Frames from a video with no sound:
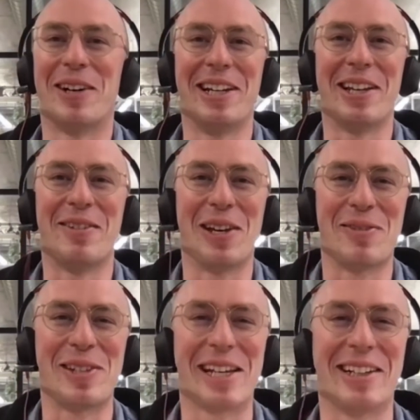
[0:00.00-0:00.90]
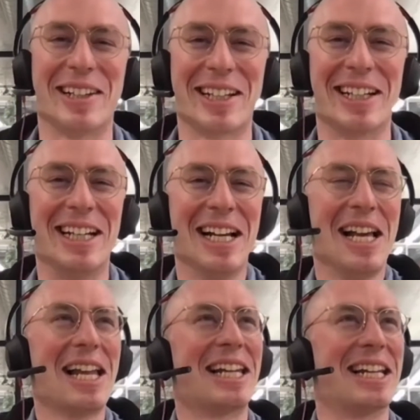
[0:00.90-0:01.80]
that makes me sound
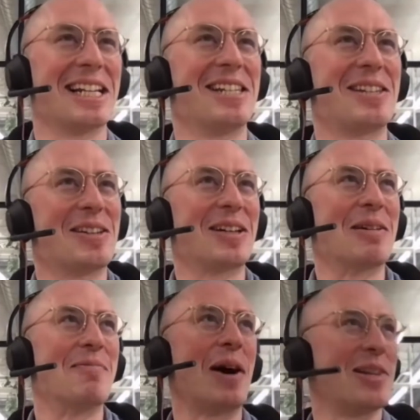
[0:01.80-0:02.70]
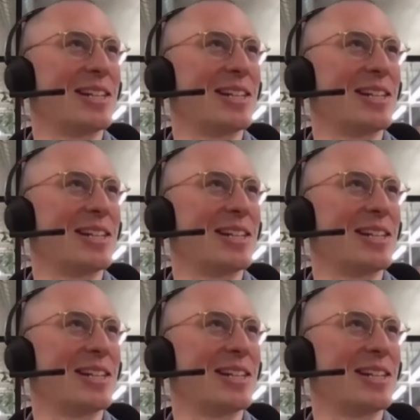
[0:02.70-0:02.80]
like a